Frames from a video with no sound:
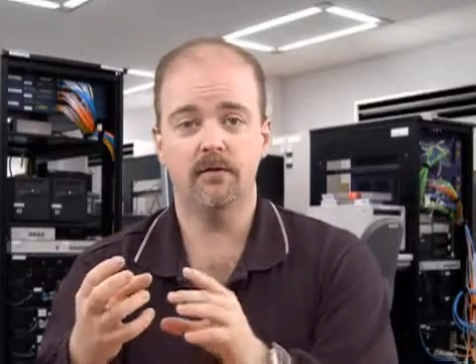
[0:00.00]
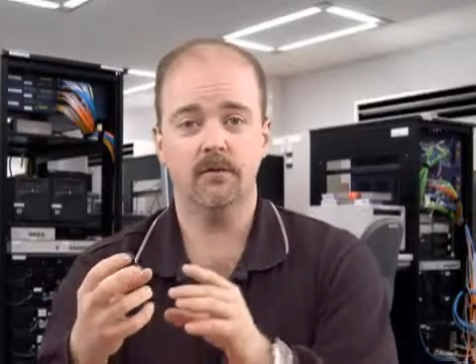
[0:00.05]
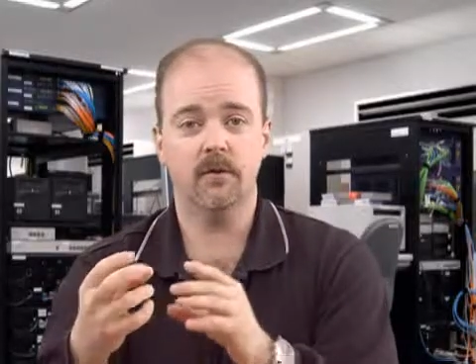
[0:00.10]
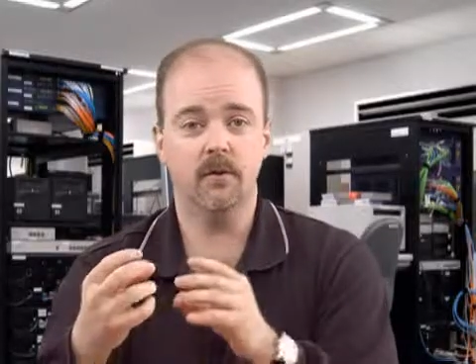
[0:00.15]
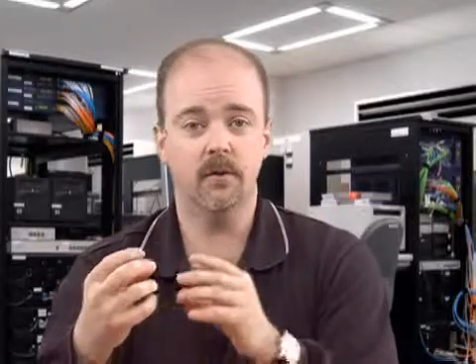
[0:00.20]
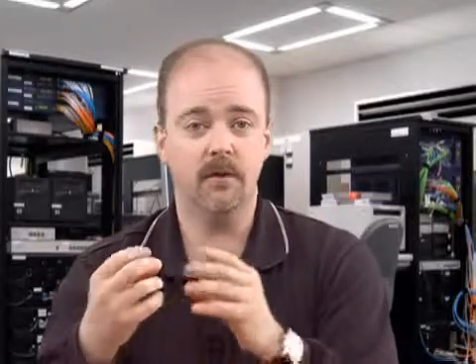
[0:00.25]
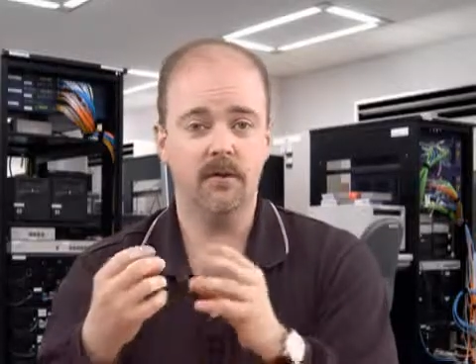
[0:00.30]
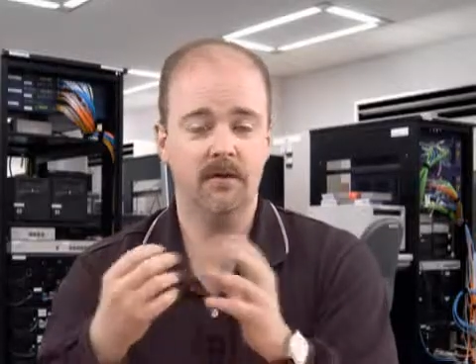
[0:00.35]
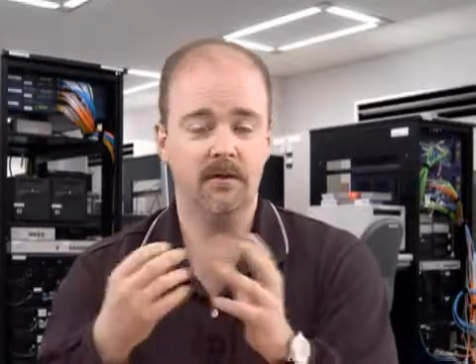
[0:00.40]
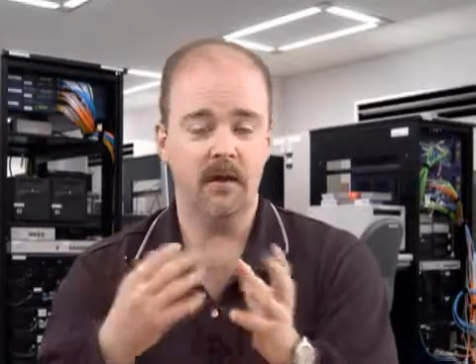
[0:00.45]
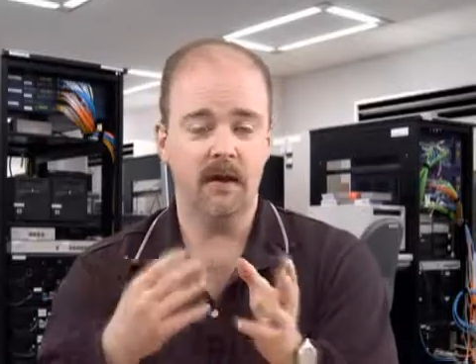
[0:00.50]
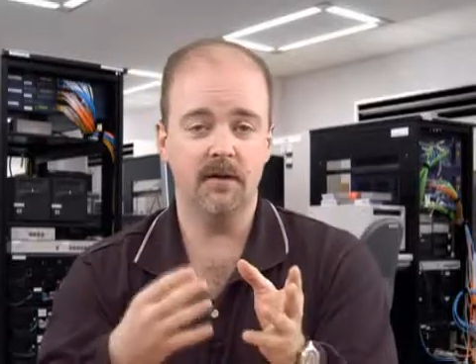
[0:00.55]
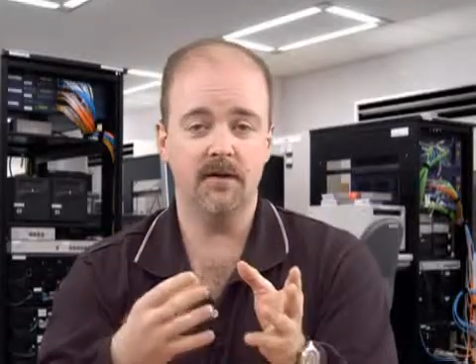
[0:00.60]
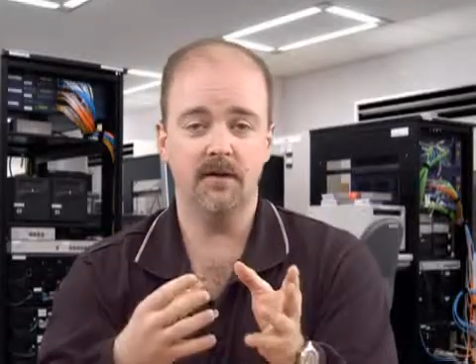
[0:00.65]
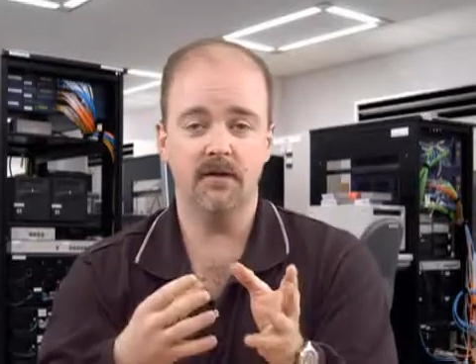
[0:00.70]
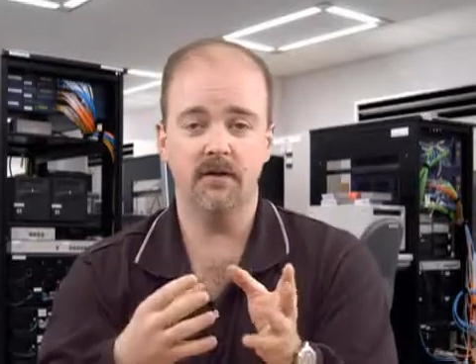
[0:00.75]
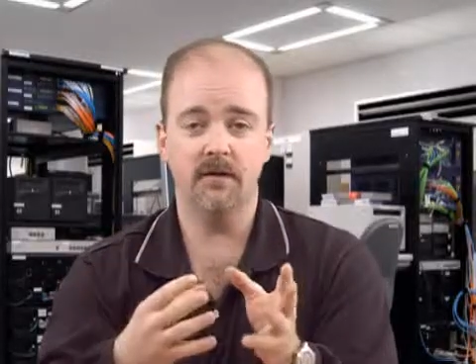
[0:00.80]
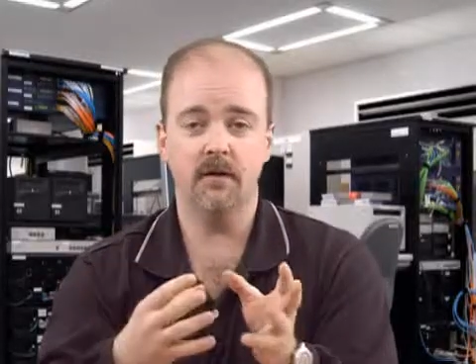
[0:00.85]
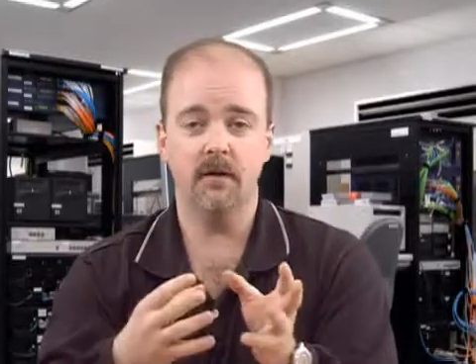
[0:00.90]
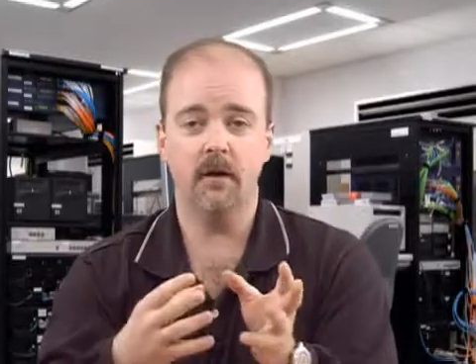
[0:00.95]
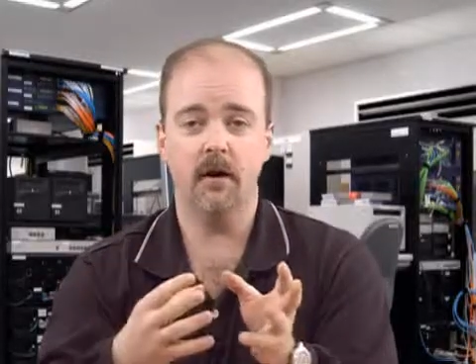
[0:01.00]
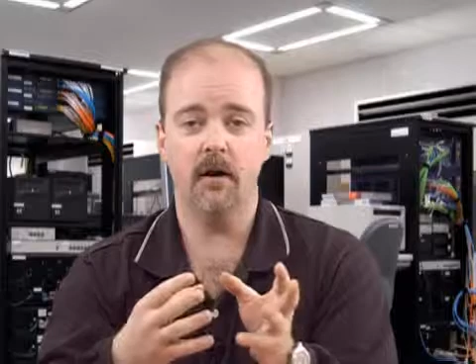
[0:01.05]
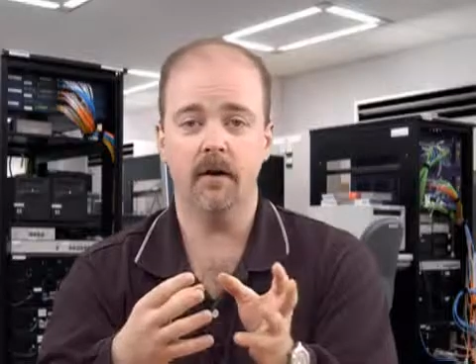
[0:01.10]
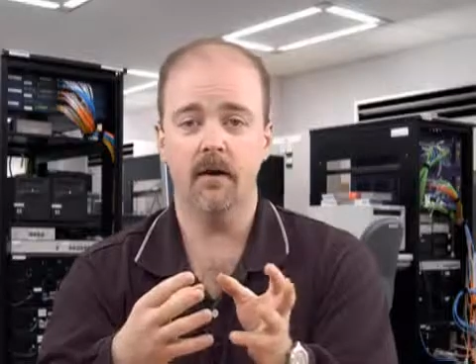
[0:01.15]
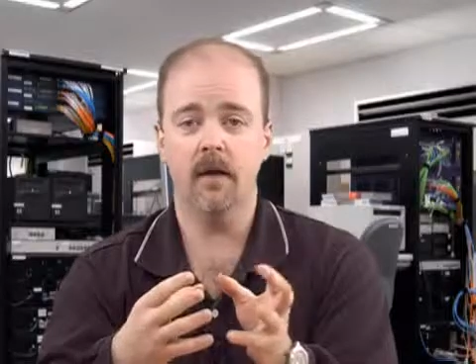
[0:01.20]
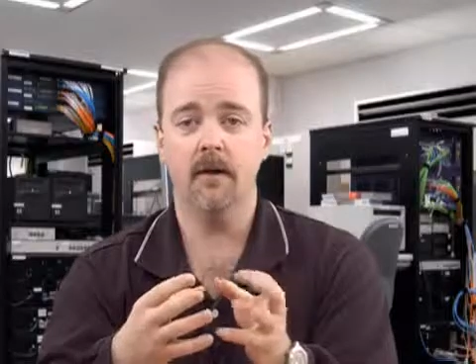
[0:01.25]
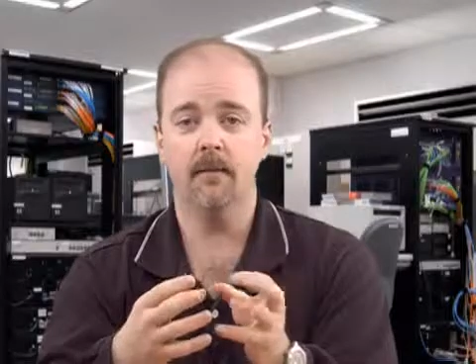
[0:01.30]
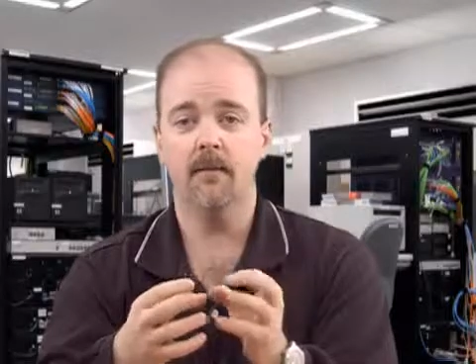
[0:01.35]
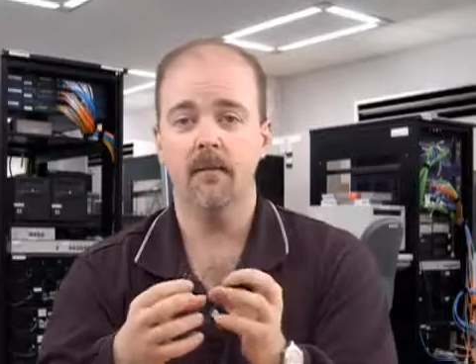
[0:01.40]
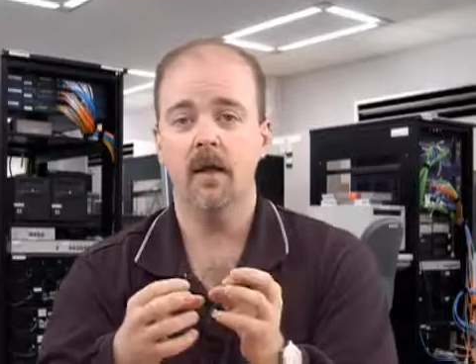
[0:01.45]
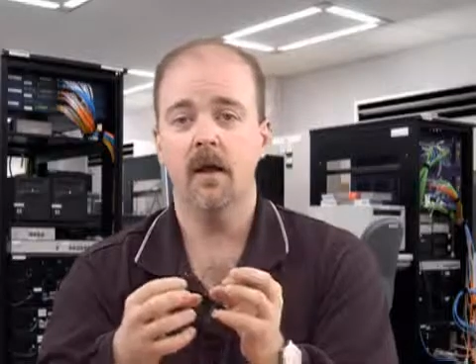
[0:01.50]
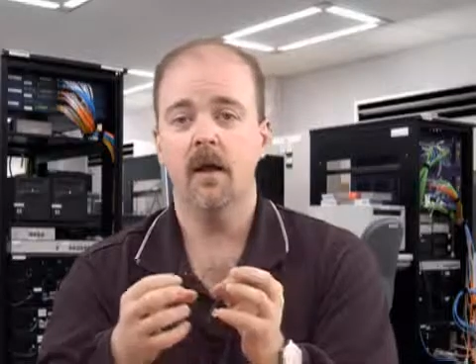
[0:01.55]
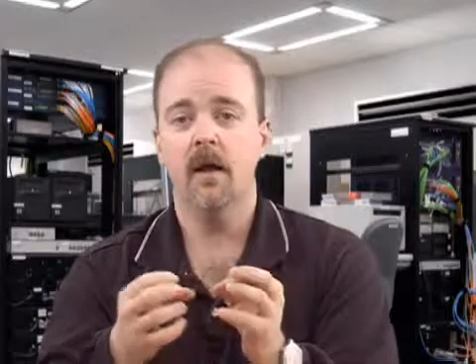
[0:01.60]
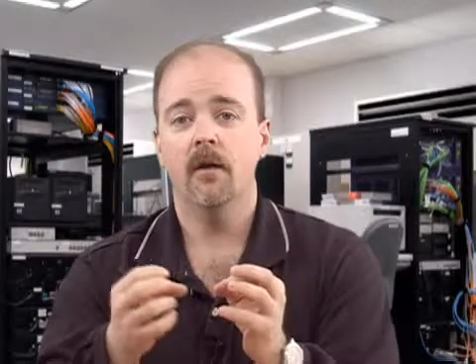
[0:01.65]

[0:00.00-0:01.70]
So besides just the logging,